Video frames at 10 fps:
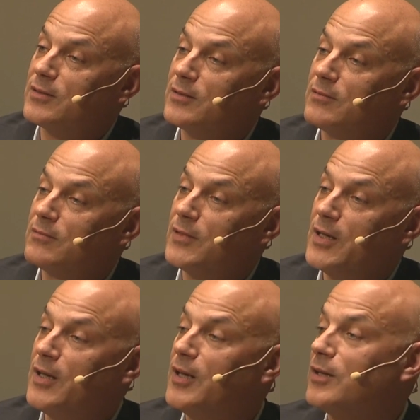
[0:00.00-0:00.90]
it,
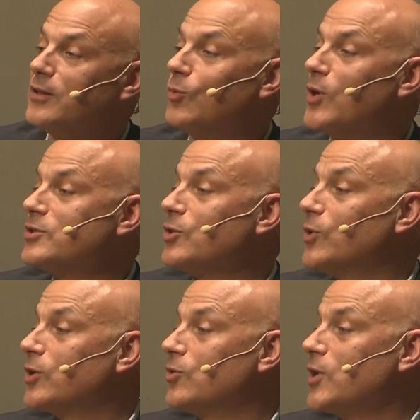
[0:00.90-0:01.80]
the ones
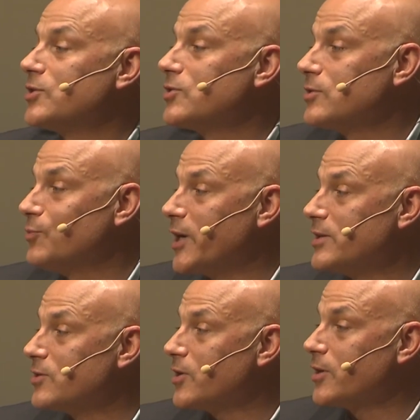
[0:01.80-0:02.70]
who were crushed
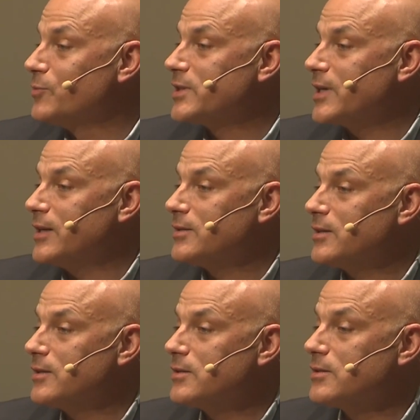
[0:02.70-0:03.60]
by
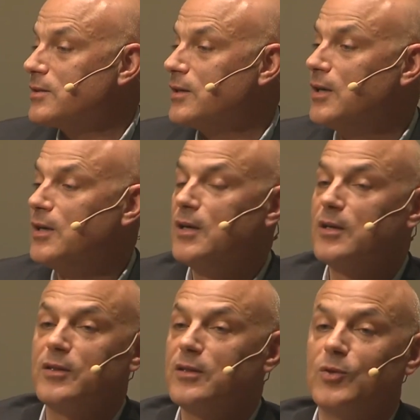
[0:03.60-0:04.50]
circumstances,
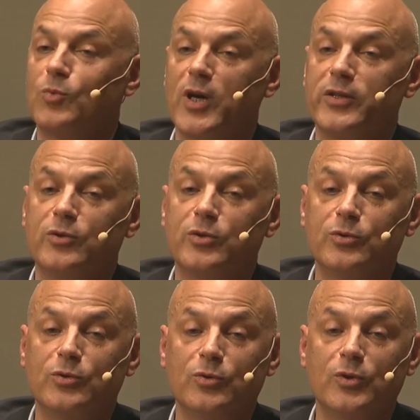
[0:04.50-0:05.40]
the one
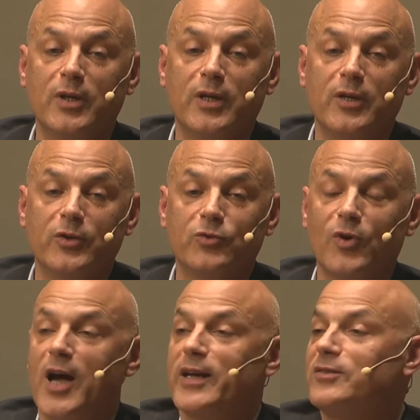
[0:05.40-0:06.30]
who
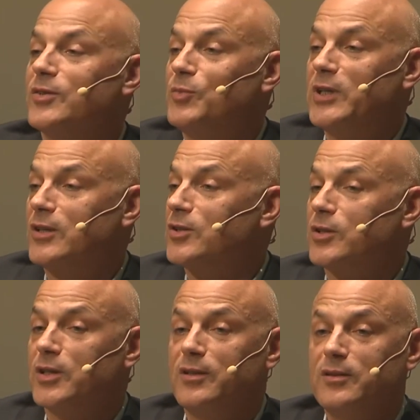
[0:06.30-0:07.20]
tried to be
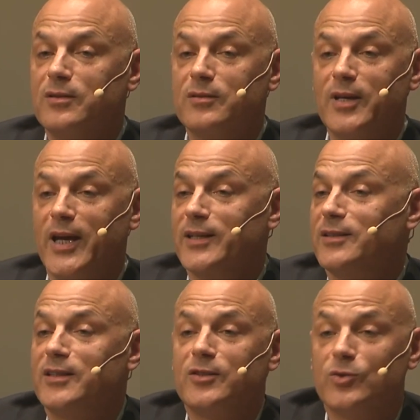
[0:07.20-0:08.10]
good and it
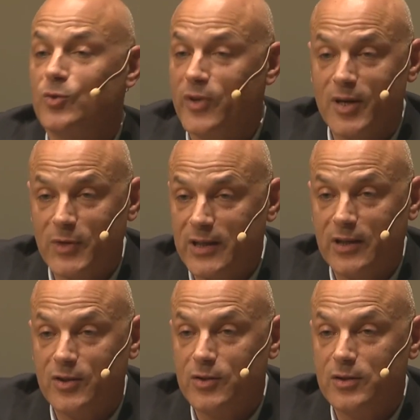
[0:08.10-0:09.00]
didn't do them any
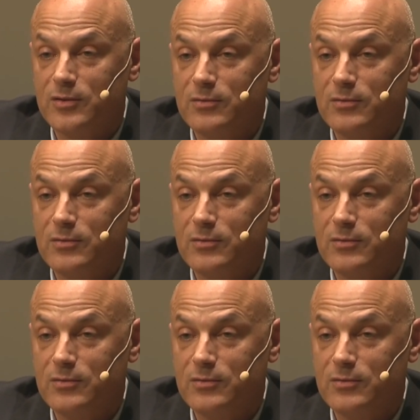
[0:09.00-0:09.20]
good,